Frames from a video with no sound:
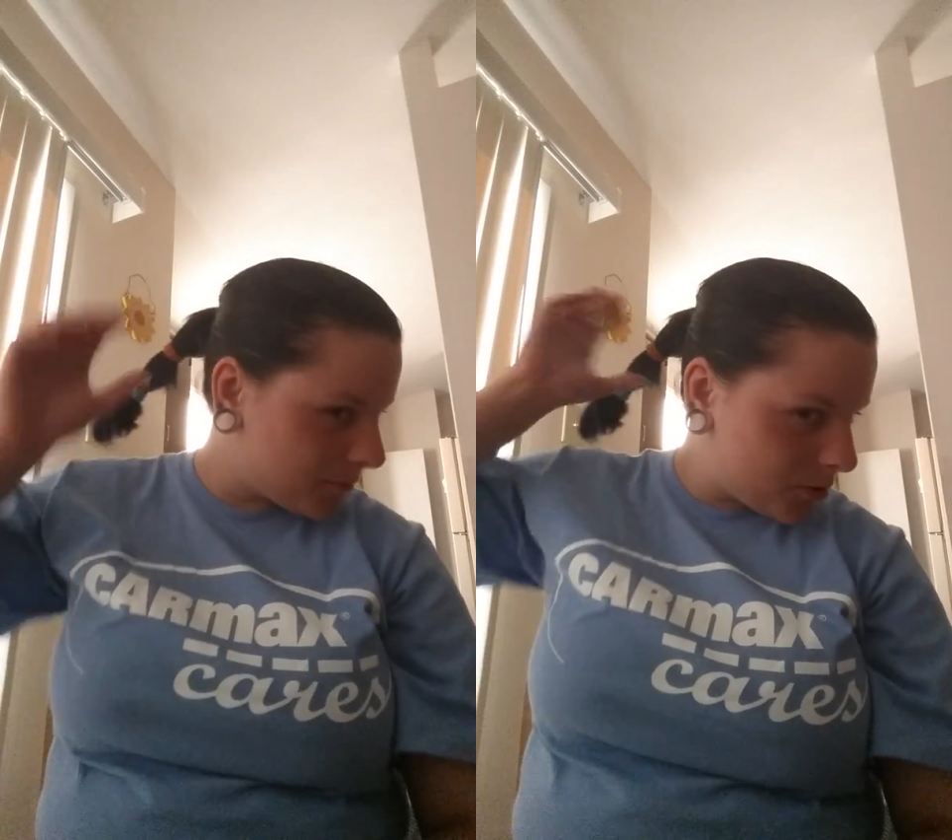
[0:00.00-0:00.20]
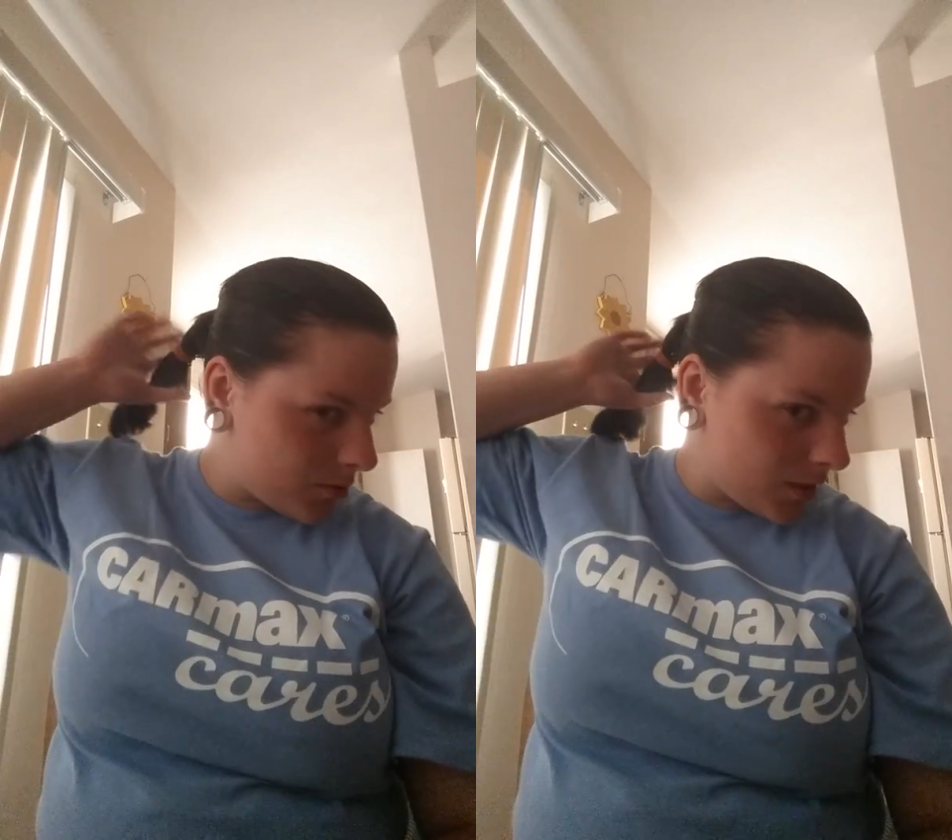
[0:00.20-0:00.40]

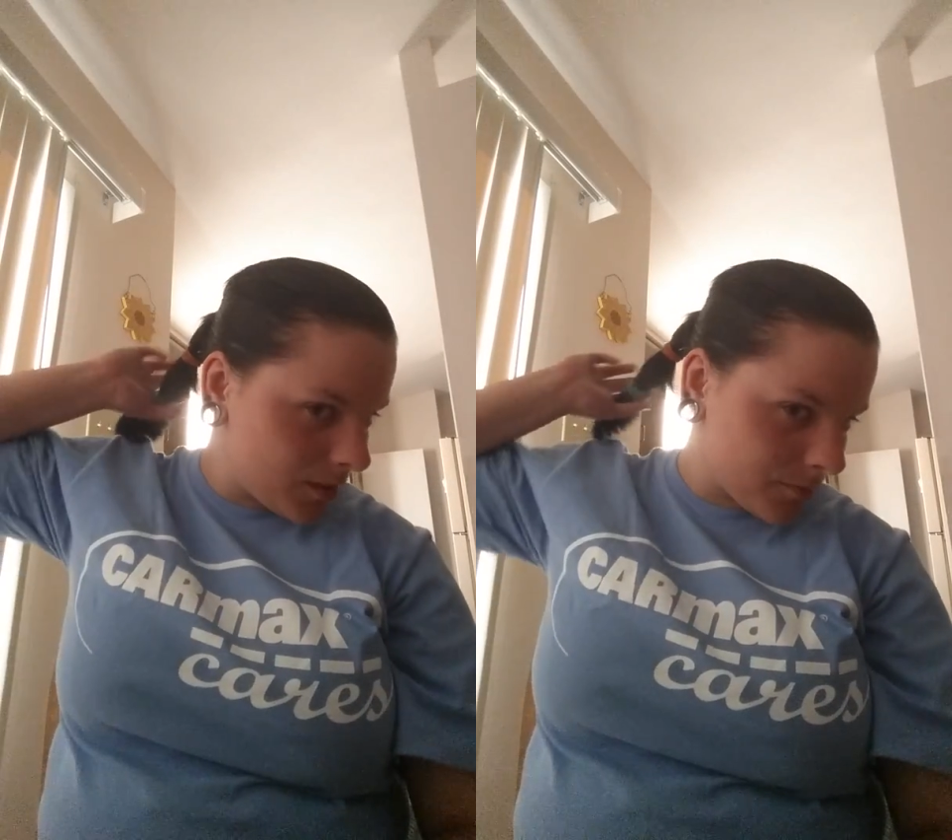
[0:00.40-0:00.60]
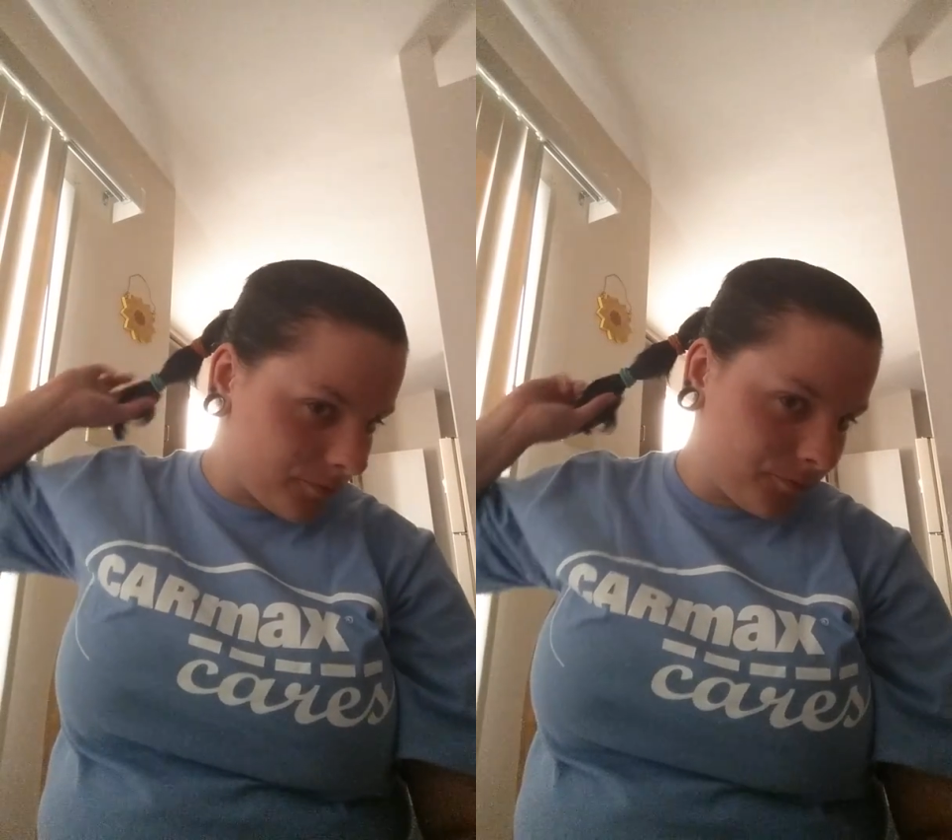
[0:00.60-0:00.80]
So
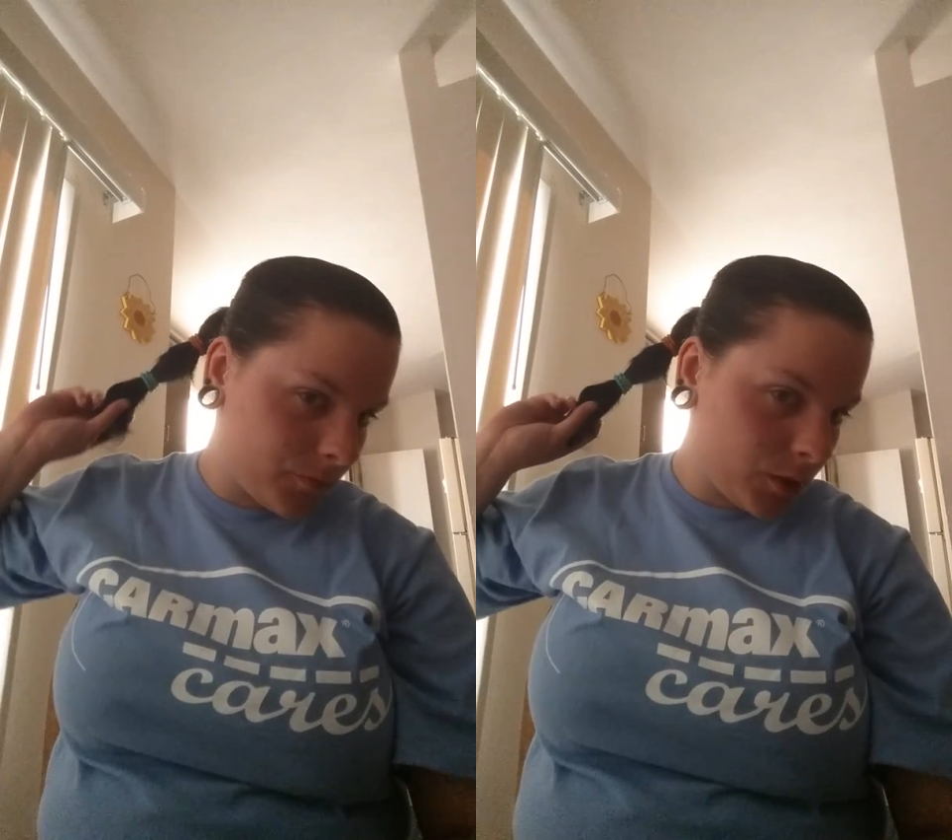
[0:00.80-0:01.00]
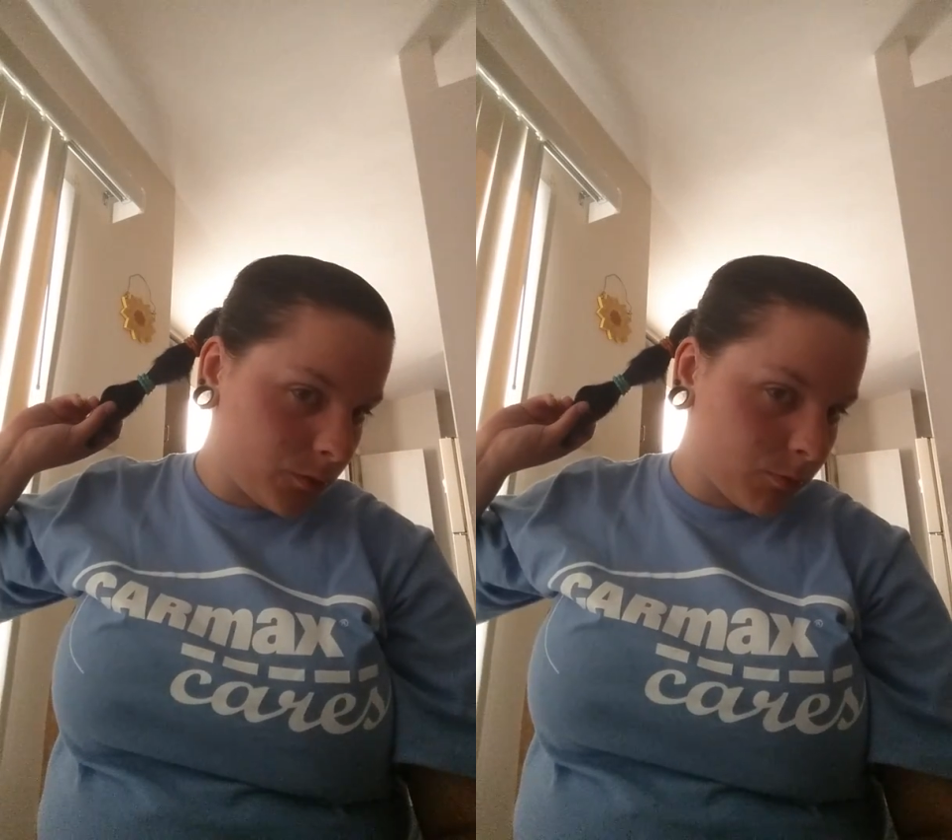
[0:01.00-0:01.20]
yeah,
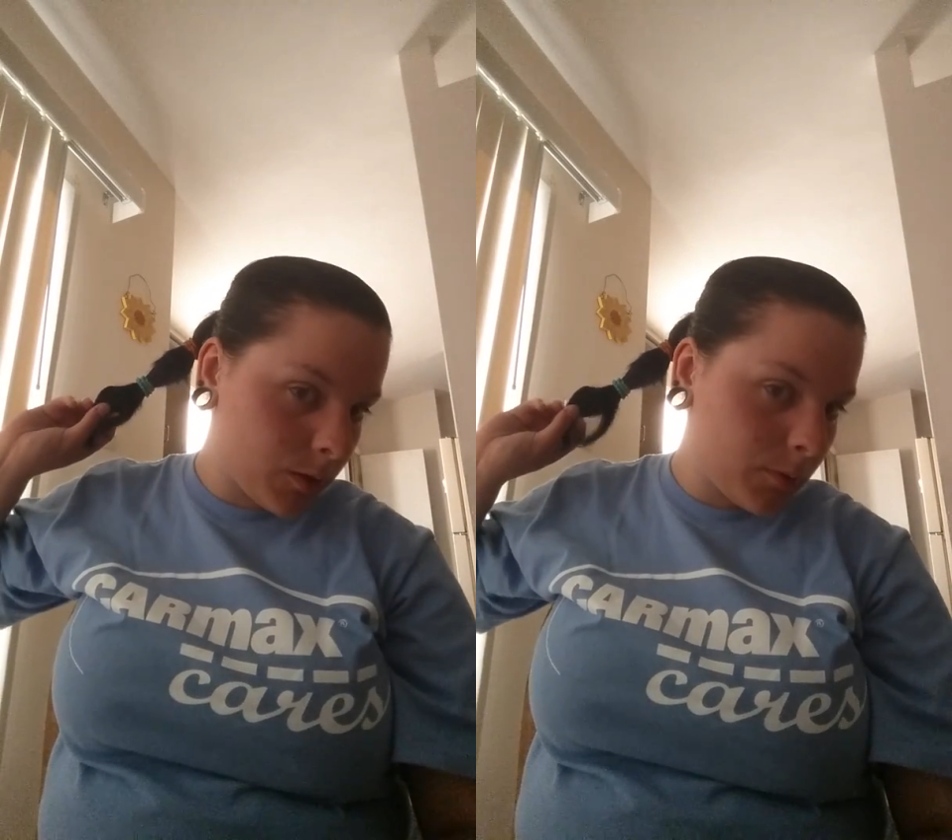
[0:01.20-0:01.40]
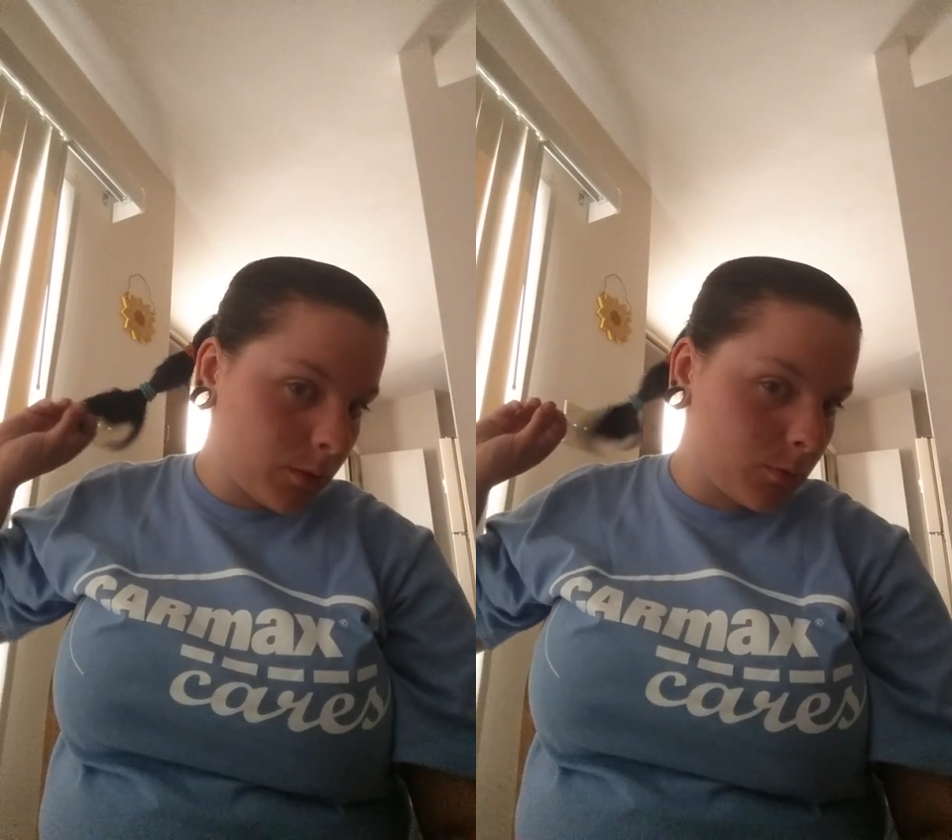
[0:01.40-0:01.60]
you
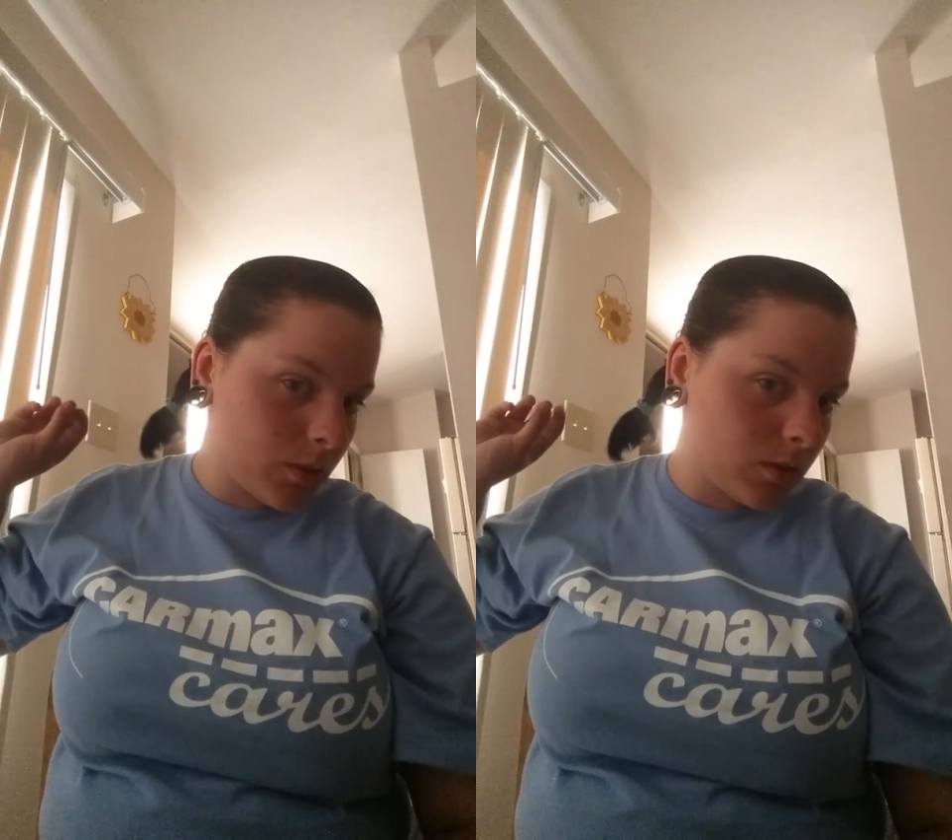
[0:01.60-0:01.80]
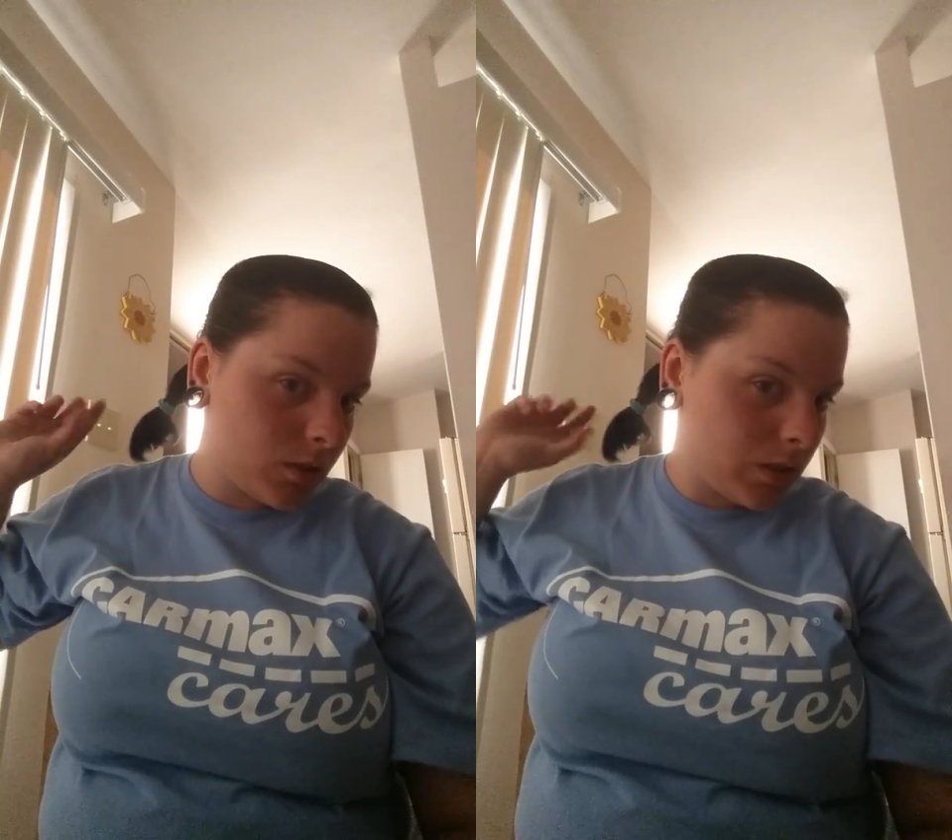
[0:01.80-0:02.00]
probably
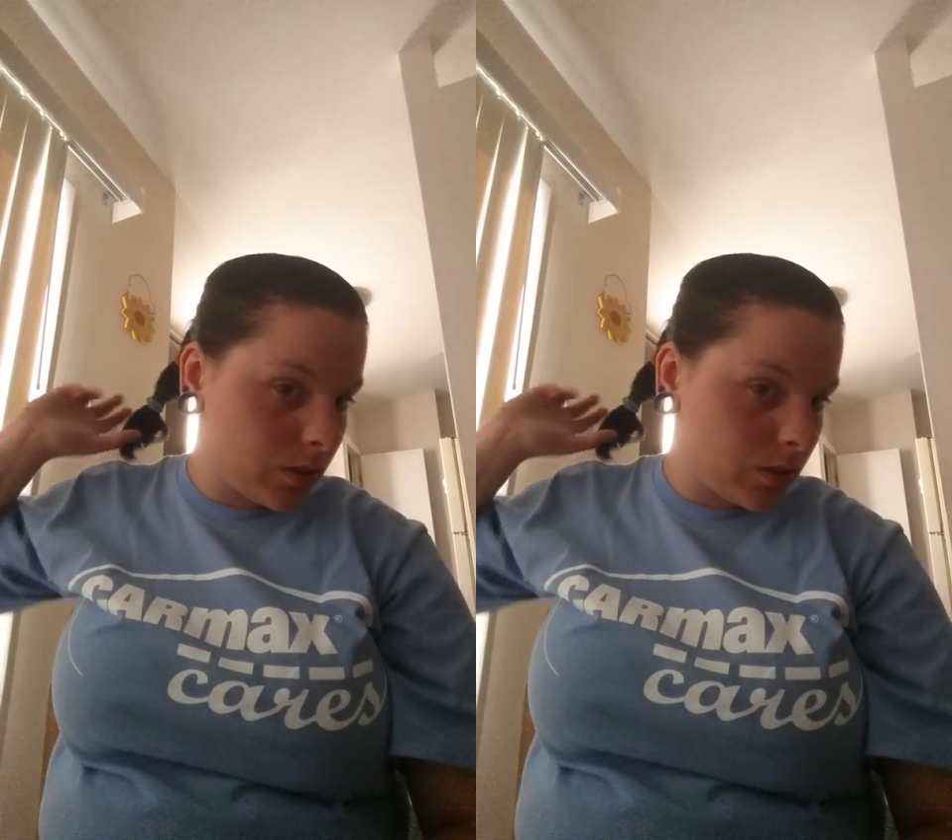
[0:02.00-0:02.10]
want to